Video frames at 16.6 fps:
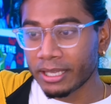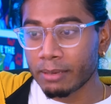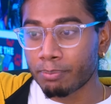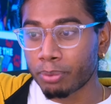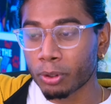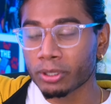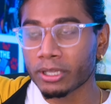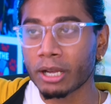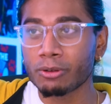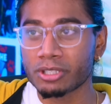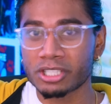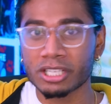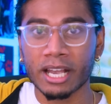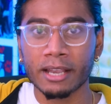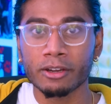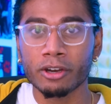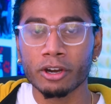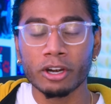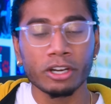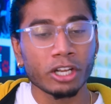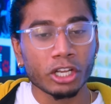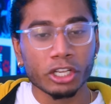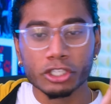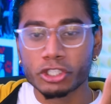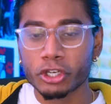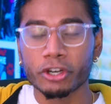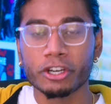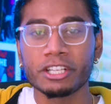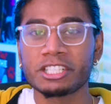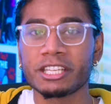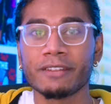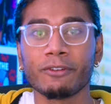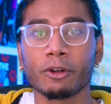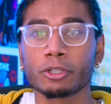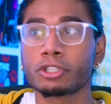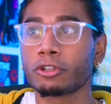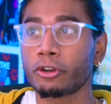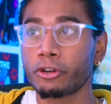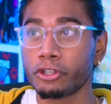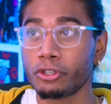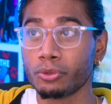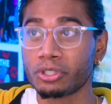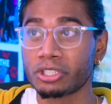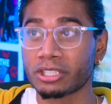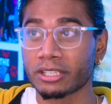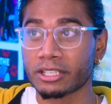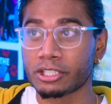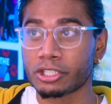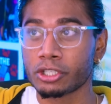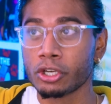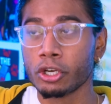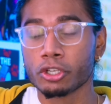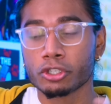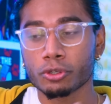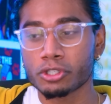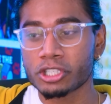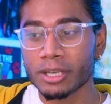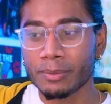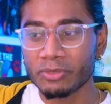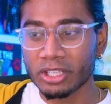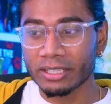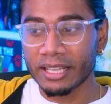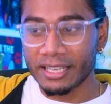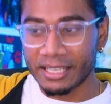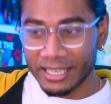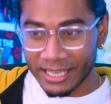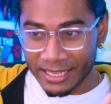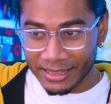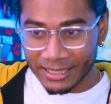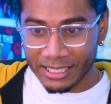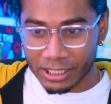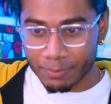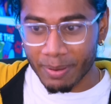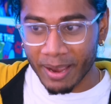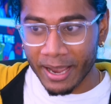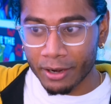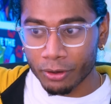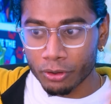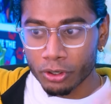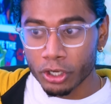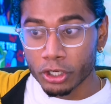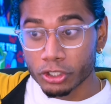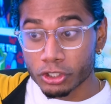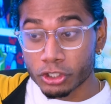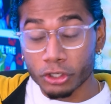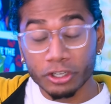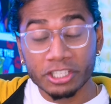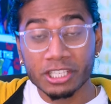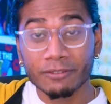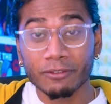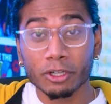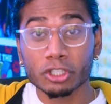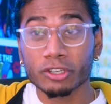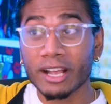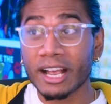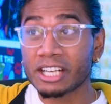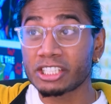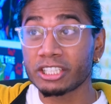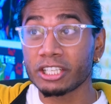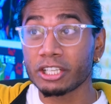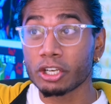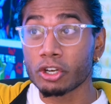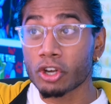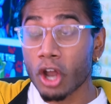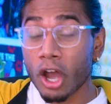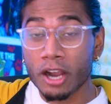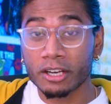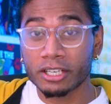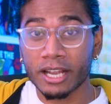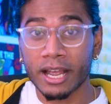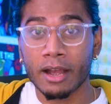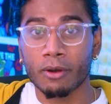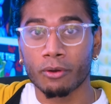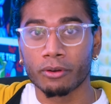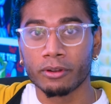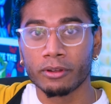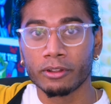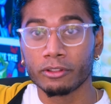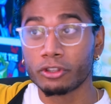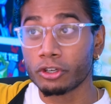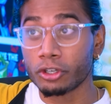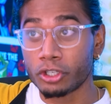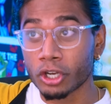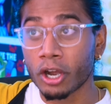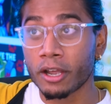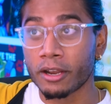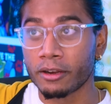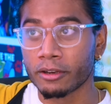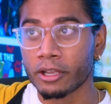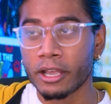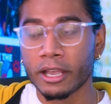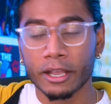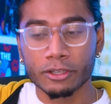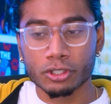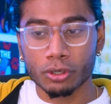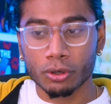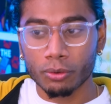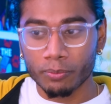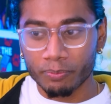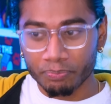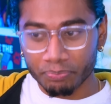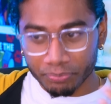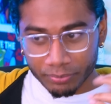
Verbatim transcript: they pull out Zygarde, Xerneas and Yveltal are useless. So something like in this battle, Xerneas and Yveltal are actually knocked out. They're done. And so